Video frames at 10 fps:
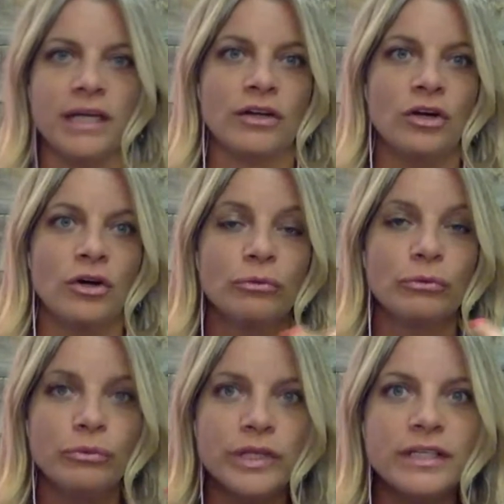and
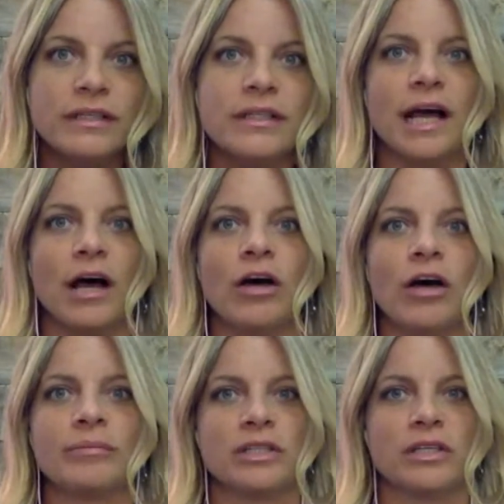really
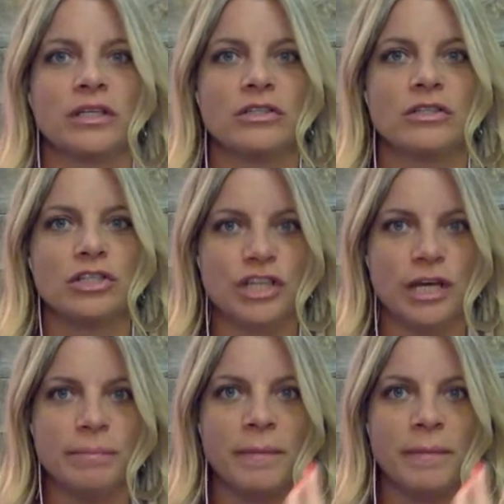helped
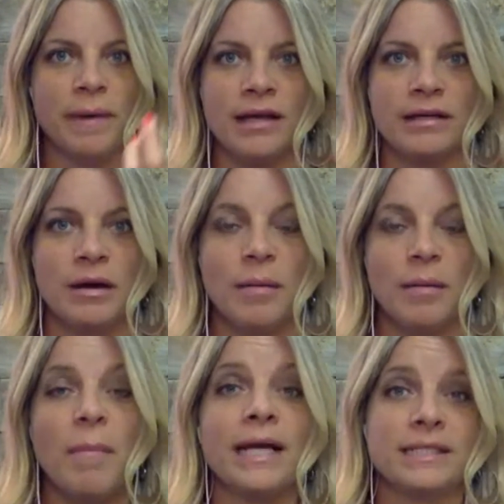shape my
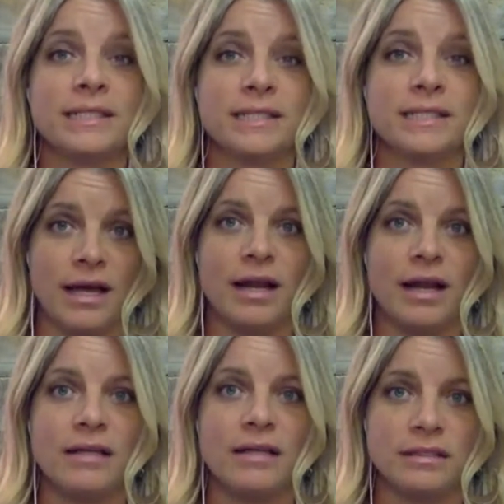mindset
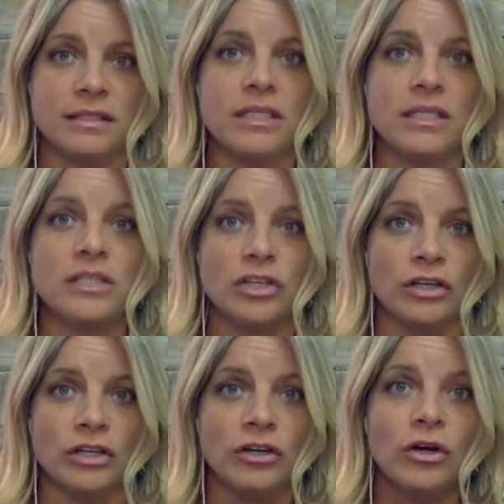as a
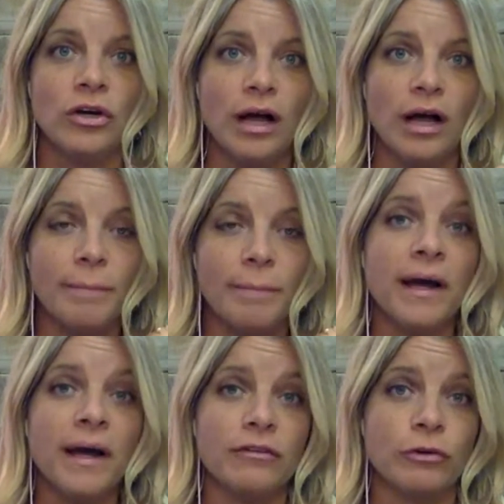teacher.
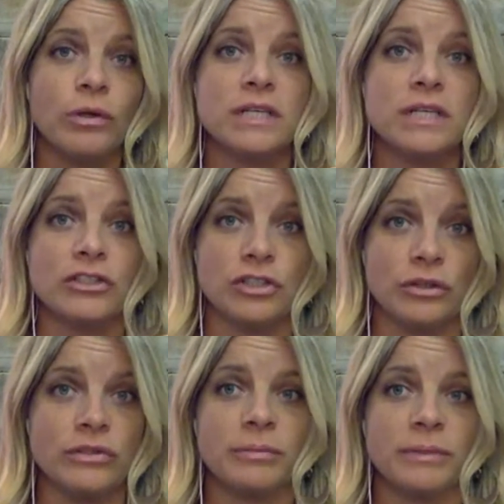But of course, I
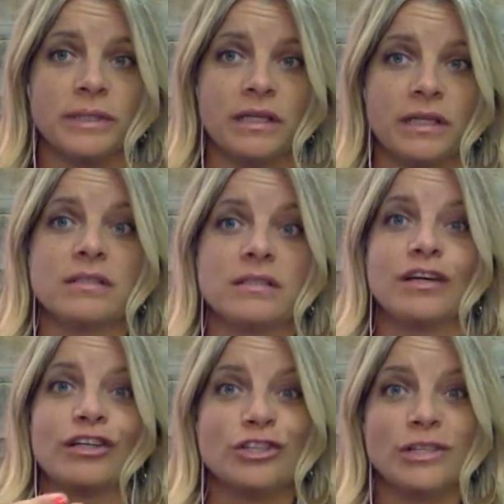chose her because
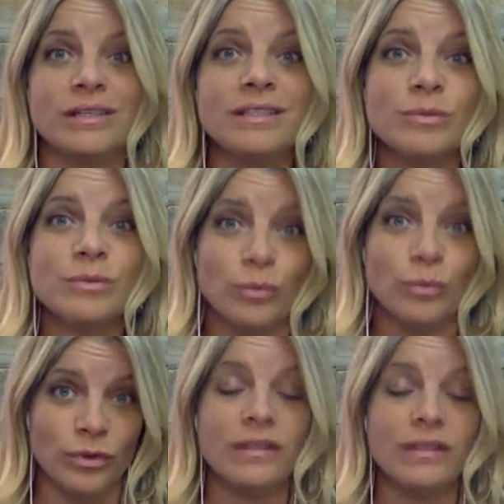she is,
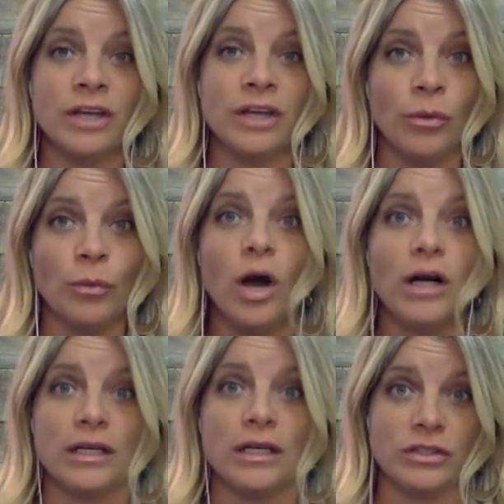you know,
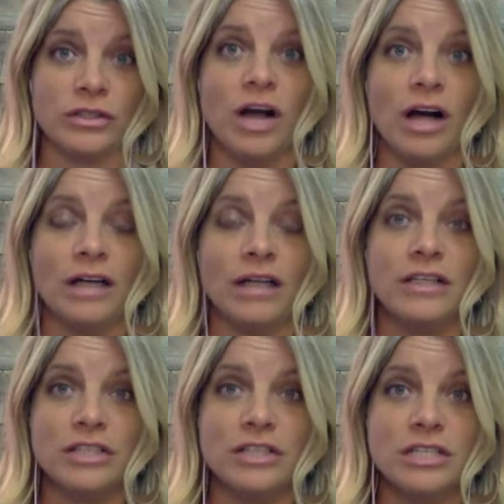walking her talk.
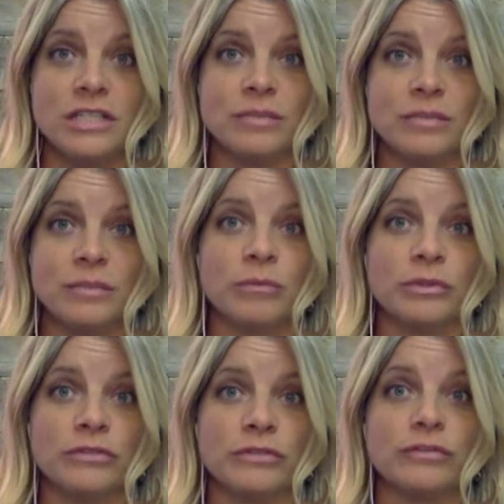She is one of the
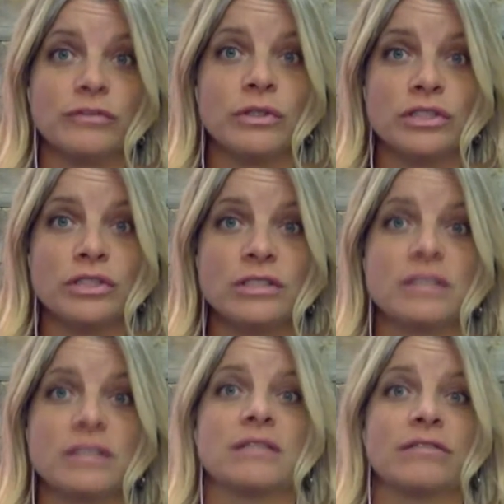most
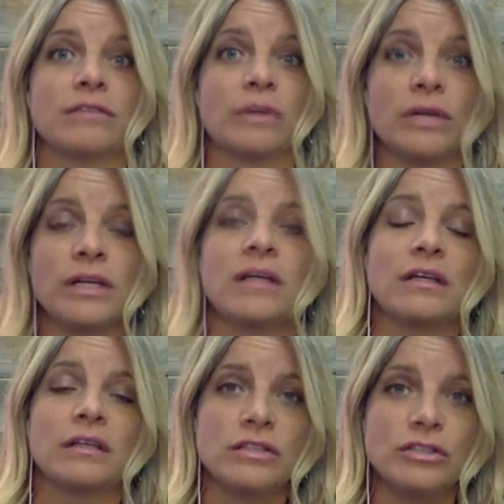ferociously devoted
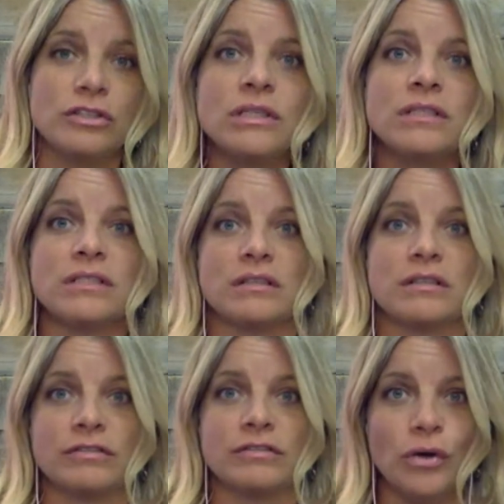students
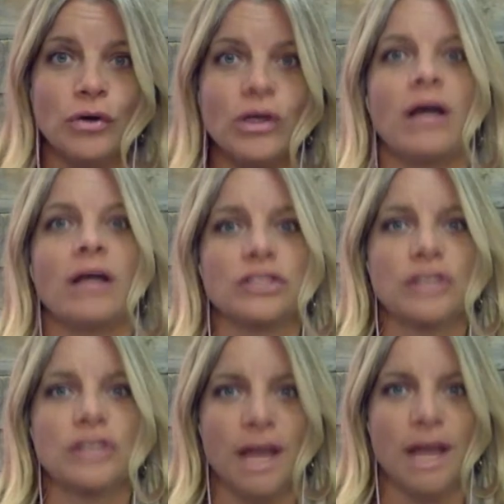of yoga and
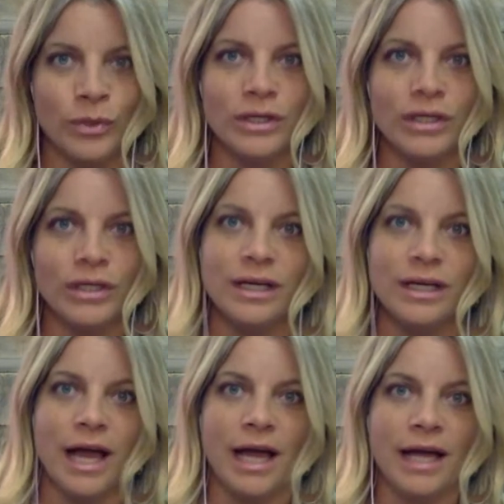shadow work.
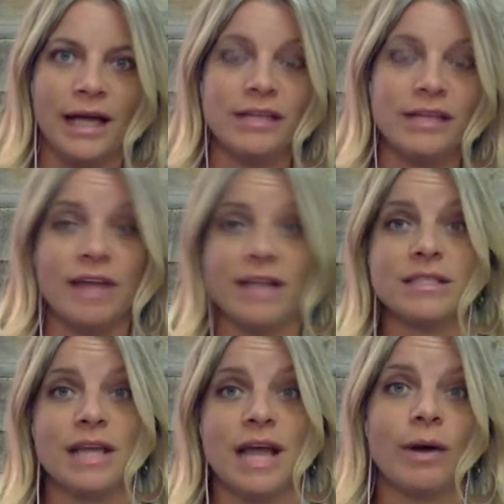And
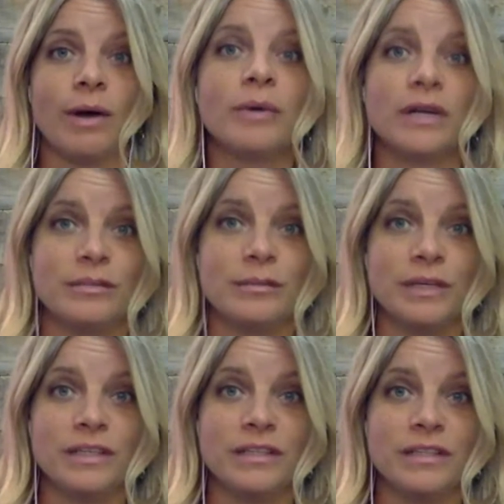that's how I want it to
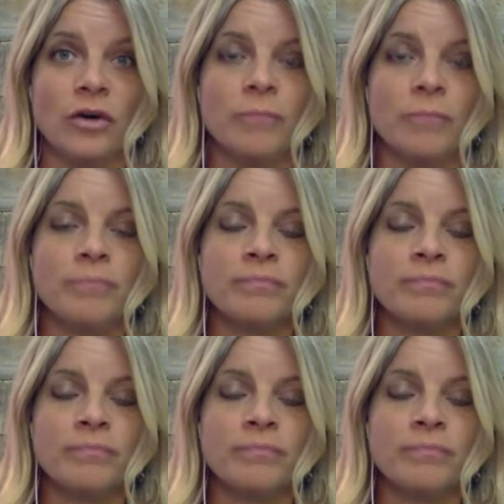be. So